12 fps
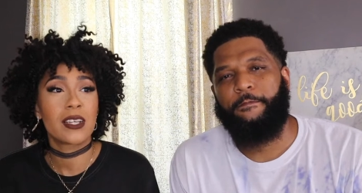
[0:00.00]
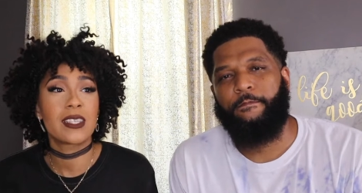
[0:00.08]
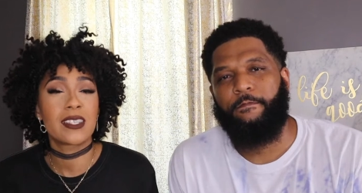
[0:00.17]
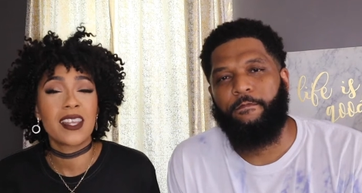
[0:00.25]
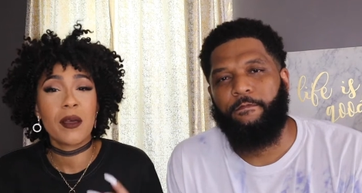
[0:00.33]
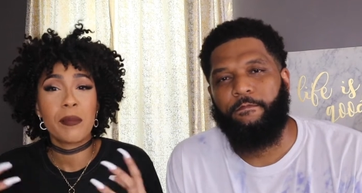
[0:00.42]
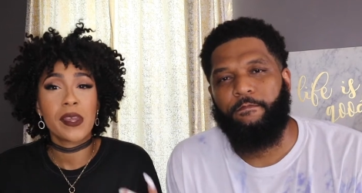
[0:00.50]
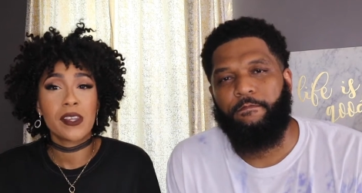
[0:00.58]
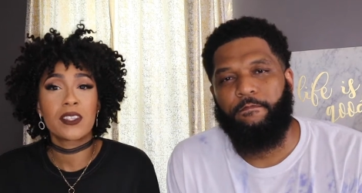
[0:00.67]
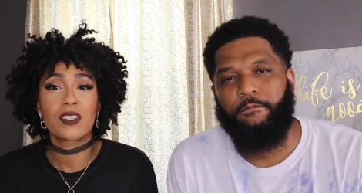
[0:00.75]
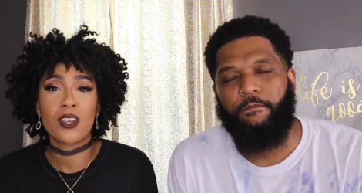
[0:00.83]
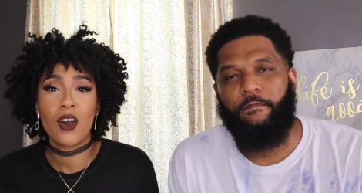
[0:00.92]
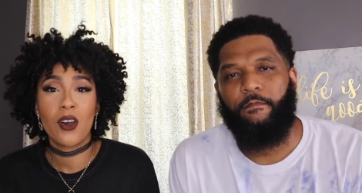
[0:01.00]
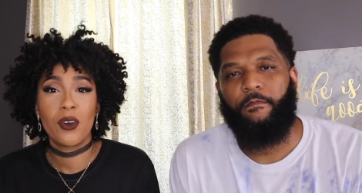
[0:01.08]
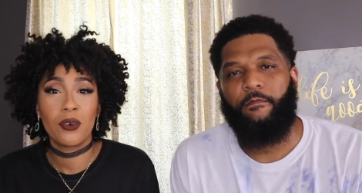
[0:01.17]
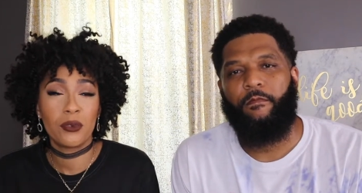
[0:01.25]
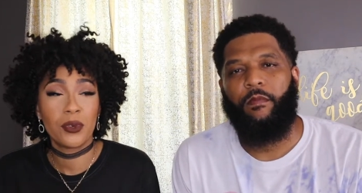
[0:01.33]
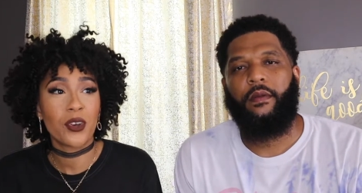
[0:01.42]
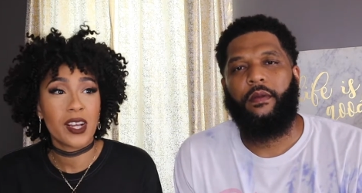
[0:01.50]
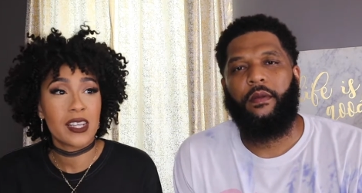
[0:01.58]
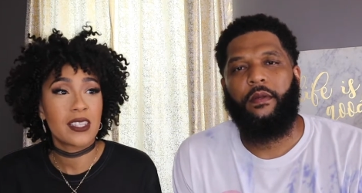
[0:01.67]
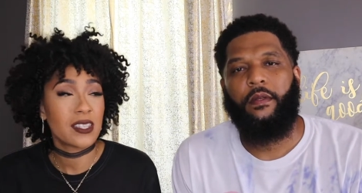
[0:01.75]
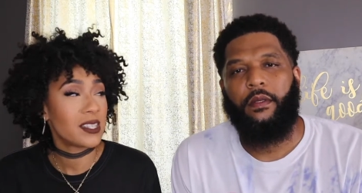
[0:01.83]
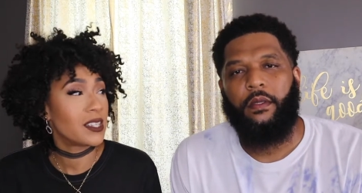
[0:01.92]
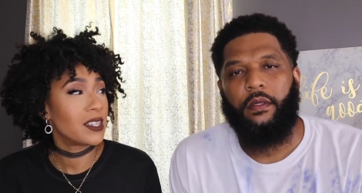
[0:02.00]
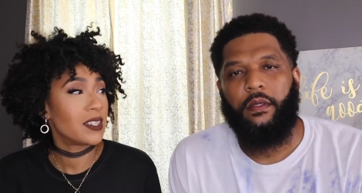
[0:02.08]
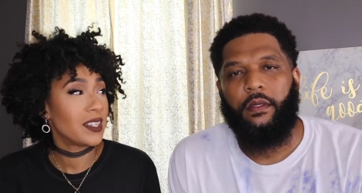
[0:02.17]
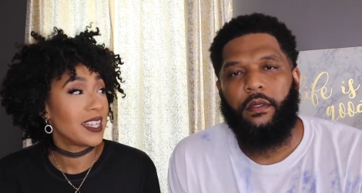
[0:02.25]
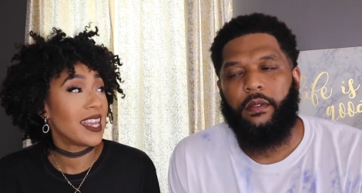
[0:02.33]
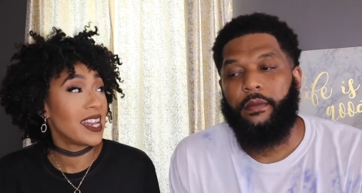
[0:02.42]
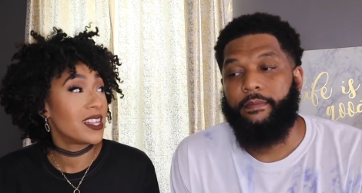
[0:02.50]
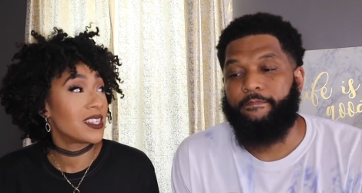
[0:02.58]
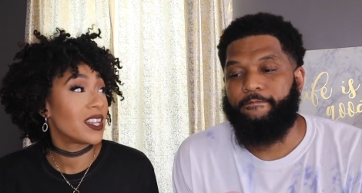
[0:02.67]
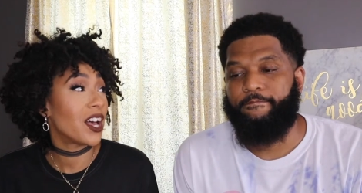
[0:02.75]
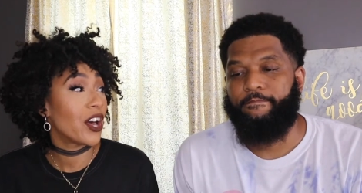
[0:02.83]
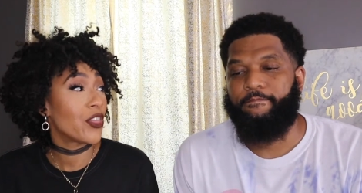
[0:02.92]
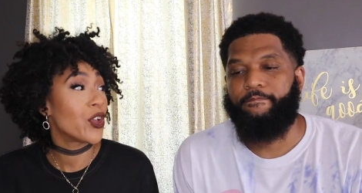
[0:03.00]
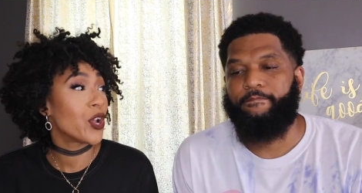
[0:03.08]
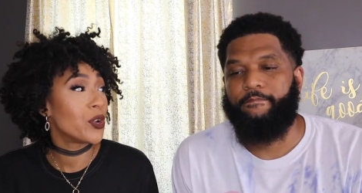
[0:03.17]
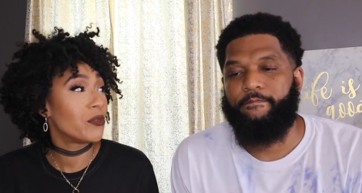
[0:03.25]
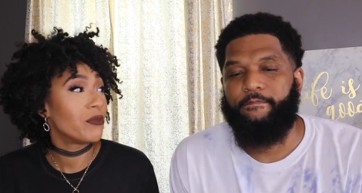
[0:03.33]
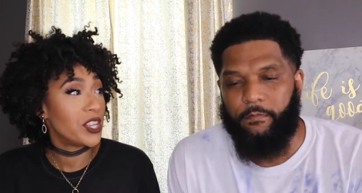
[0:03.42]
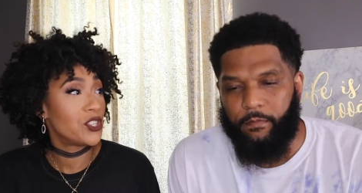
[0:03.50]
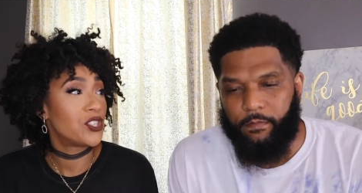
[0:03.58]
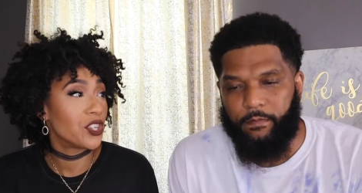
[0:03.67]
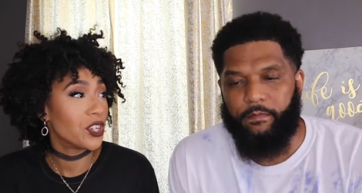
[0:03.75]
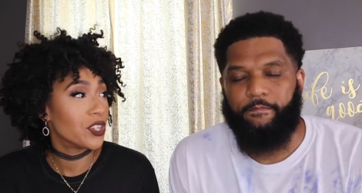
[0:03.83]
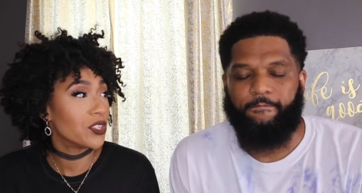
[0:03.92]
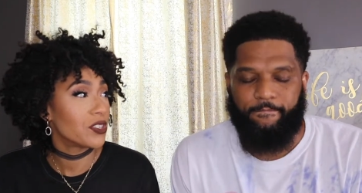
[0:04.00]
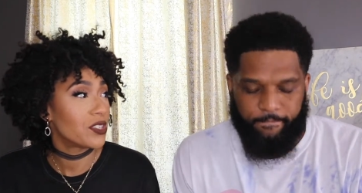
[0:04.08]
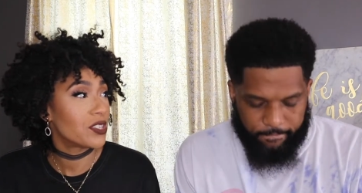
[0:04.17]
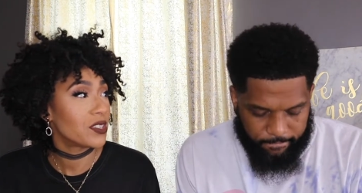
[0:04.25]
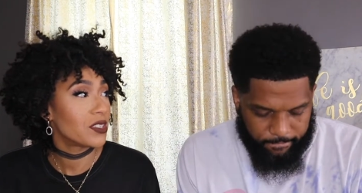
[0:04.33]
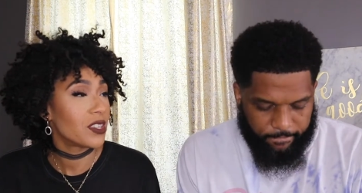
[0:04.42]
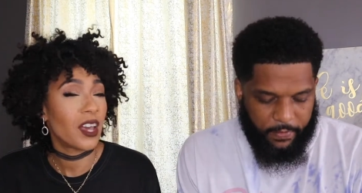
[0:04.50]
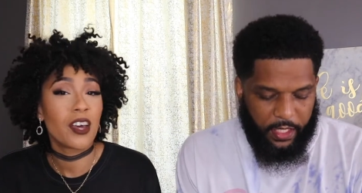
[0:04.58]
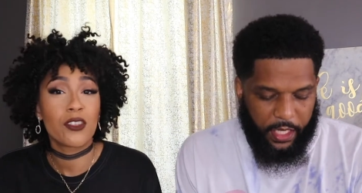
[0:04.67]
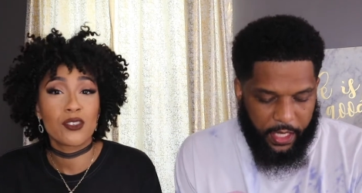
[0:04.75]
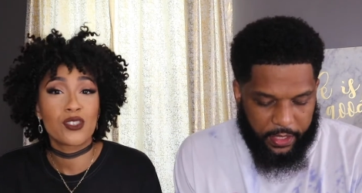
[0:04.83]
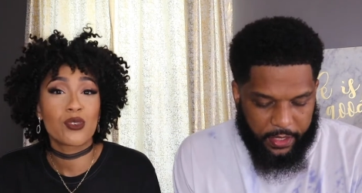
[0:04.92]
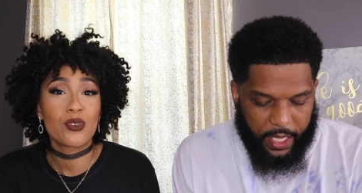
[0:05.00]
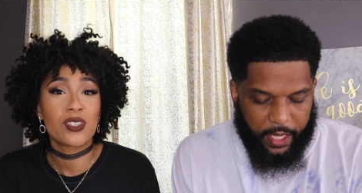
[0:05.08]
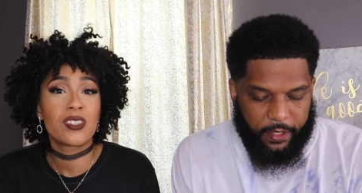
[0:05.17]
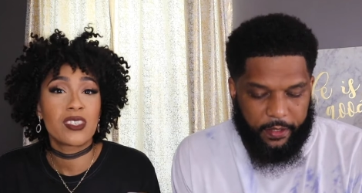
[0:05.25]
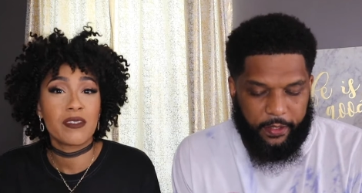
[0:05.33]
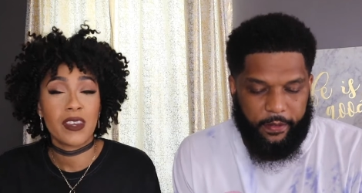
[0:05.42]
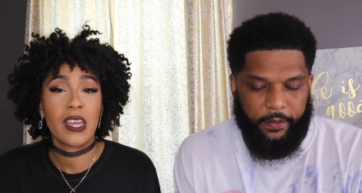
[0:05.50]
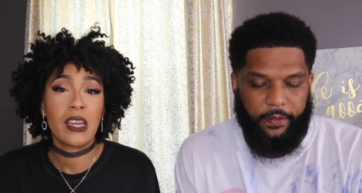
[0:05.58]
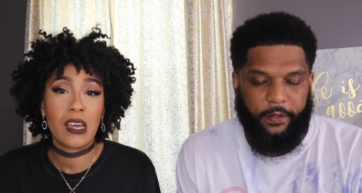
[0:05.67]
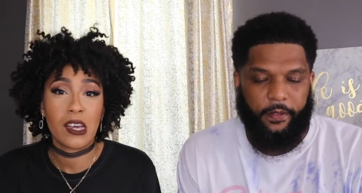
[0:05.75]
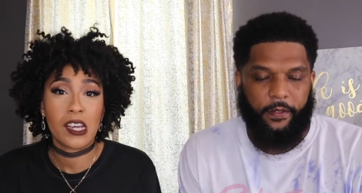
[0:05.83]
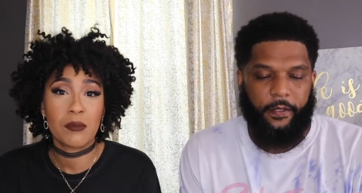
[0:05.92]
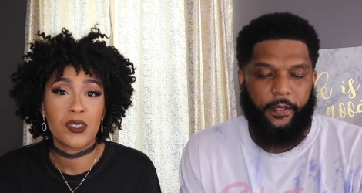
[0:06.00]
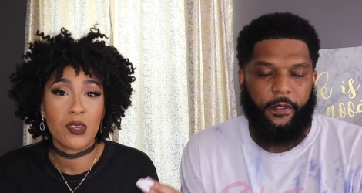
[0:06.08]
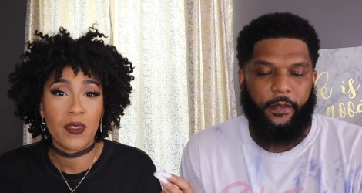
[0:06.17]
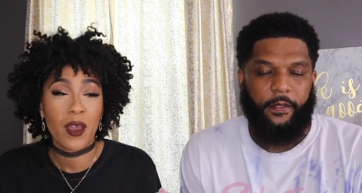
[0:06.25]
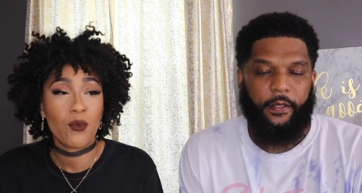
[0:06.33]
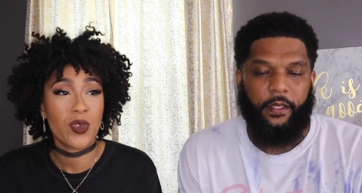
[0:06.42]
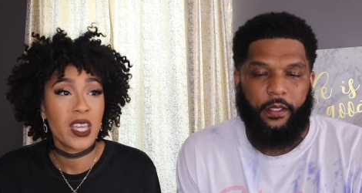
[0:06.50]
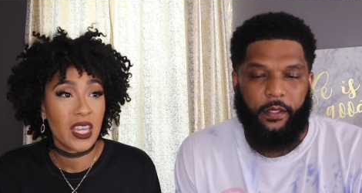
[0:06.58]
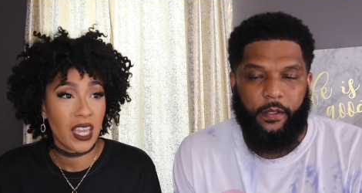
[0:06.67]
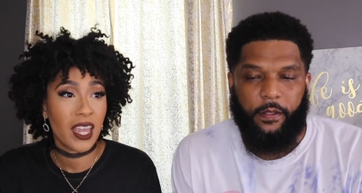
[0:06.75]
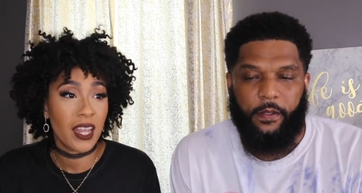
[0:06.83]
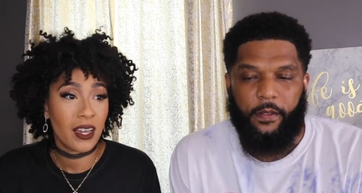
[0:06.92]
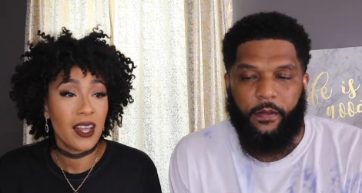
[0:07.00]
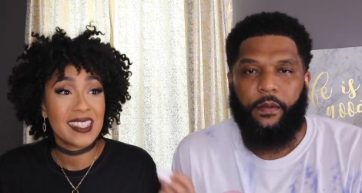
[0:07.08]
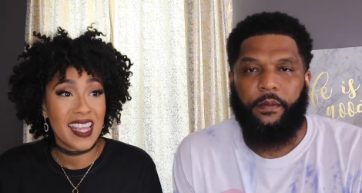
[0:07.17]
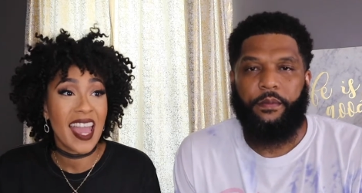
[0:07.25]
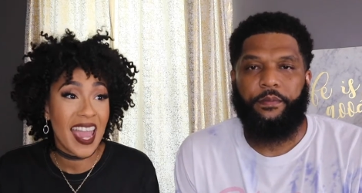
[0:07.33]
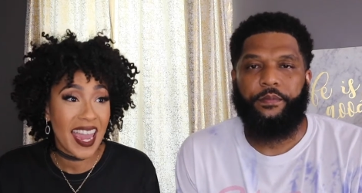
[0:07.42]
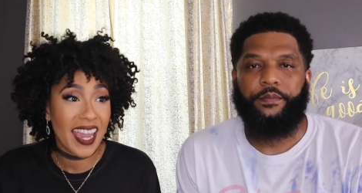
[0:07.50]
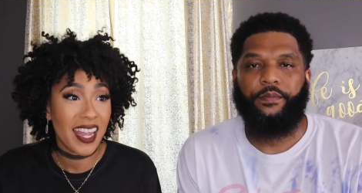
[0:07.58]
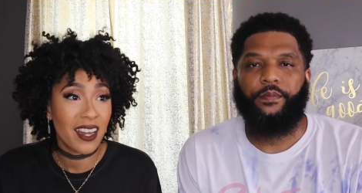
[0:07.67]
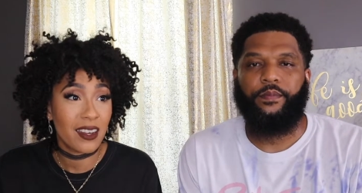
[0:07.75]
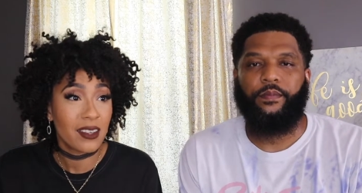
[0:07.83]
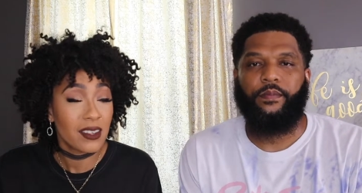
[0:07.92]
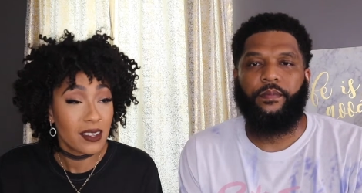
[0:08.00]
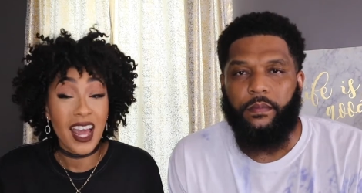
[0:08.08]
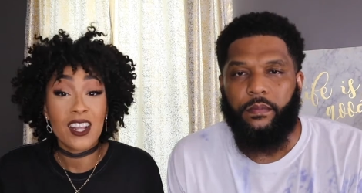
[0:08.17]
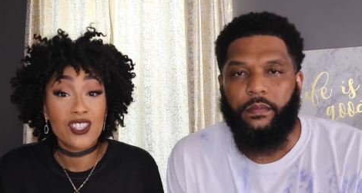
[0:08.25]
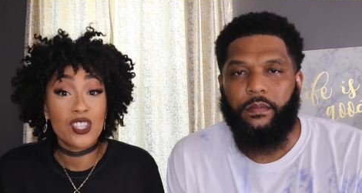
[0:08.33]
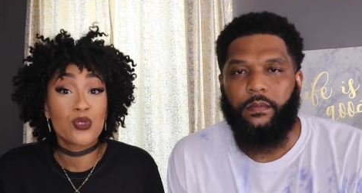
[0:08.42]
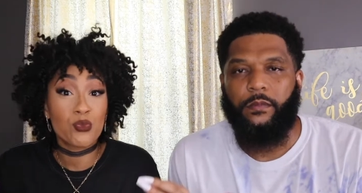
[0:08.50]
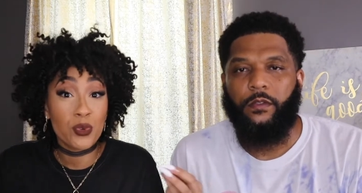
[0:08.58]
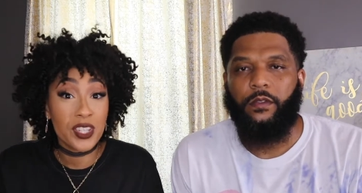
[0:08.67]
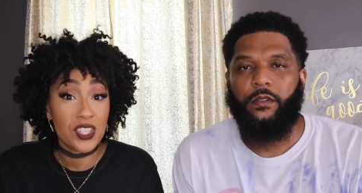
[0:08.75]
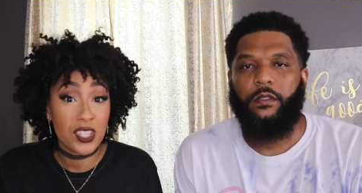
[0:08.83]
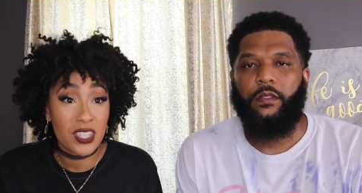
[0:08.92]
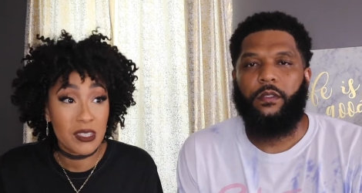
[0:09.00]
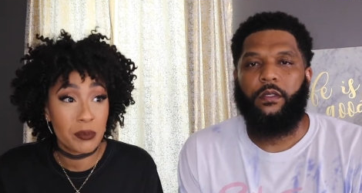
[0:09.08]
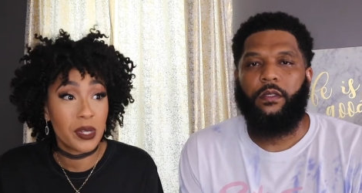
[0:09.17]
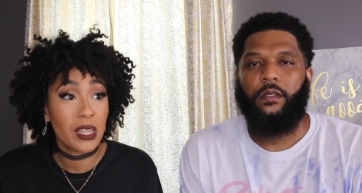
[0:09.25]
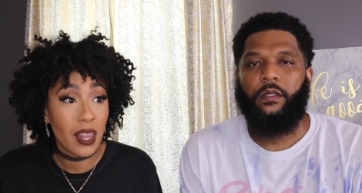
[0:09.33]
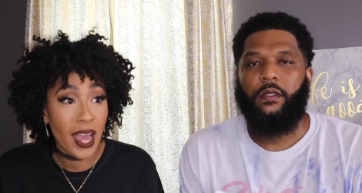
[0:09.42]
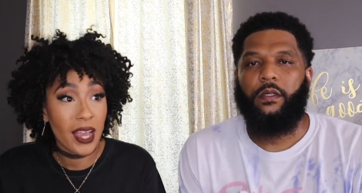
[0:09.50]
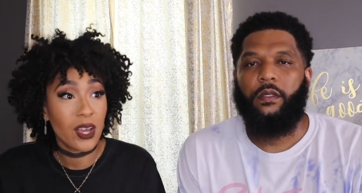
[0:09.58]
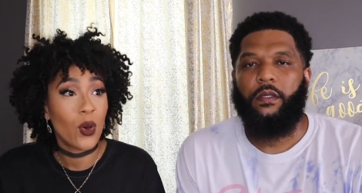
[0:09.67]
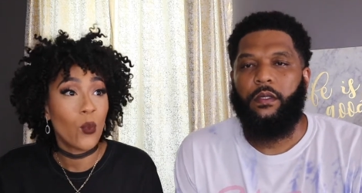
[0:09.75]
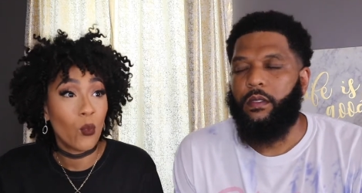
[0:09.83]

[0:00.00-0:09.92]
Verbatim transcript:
Speaker 1: a stepping stone for us to get into other ventures other exactly. sources of income so that we can attain not just riches but like